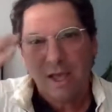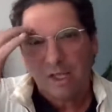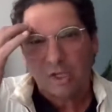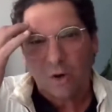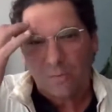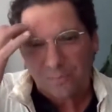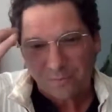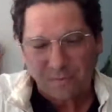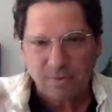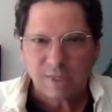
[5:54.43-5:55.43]
So
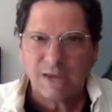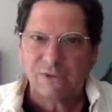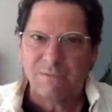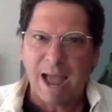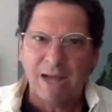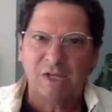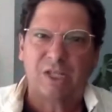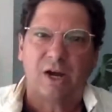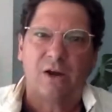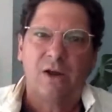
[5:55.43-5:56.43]
if demand is
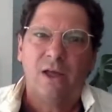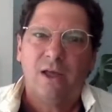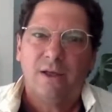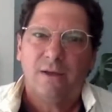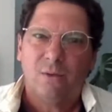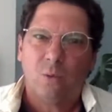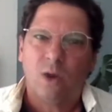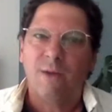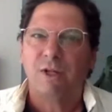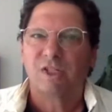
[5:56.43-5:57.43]
there,
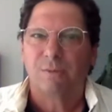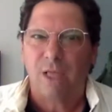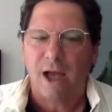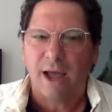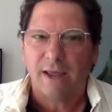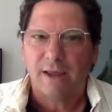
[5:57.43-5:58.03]
what about supply?